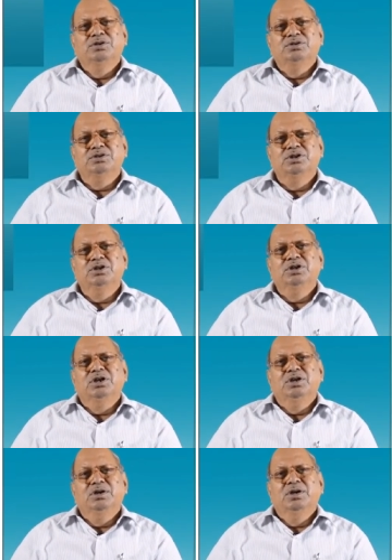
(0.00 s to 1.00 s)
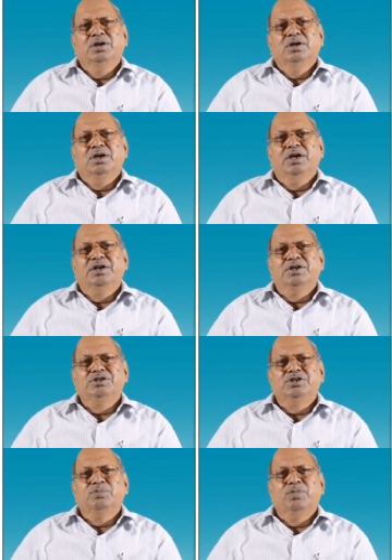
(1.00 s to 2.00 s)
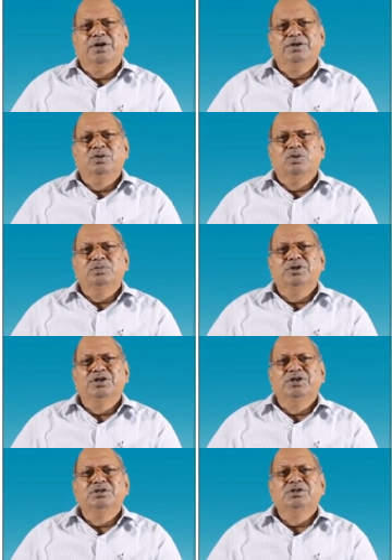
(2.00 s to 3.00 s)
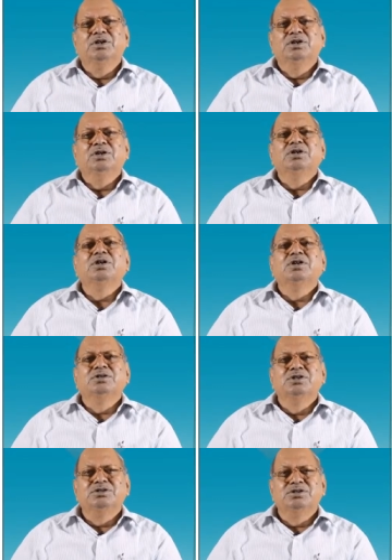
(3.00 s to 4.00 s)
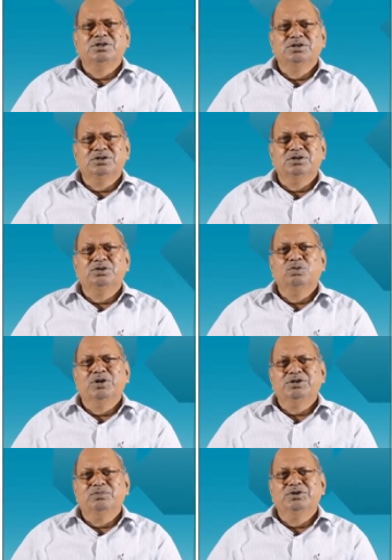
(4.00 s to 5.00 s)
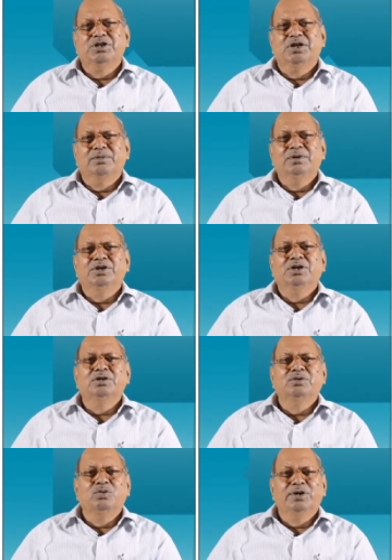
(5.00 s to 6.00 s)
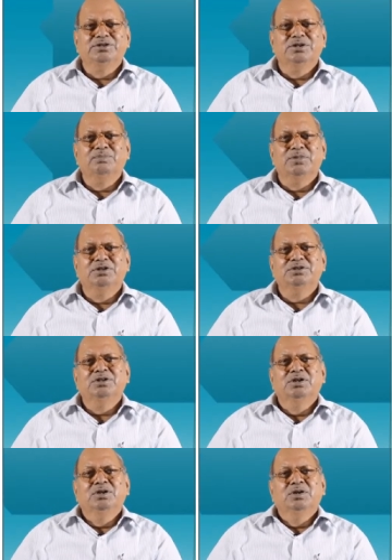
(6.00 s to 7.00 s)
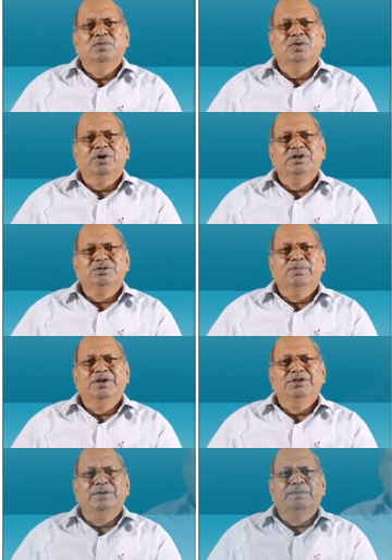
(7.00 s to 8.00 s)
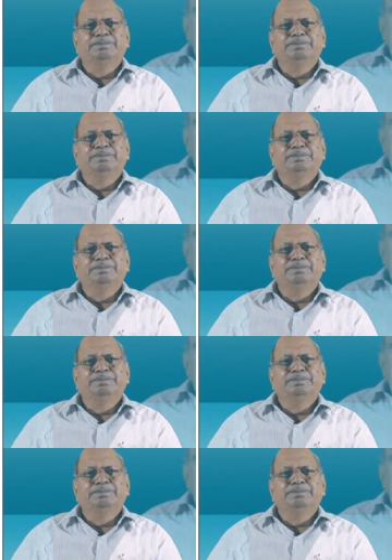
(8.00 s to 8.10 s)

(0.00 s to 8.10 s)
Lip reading: CNH point group. That is, here in this it is C2H, which I have taken 2 examples for explanation.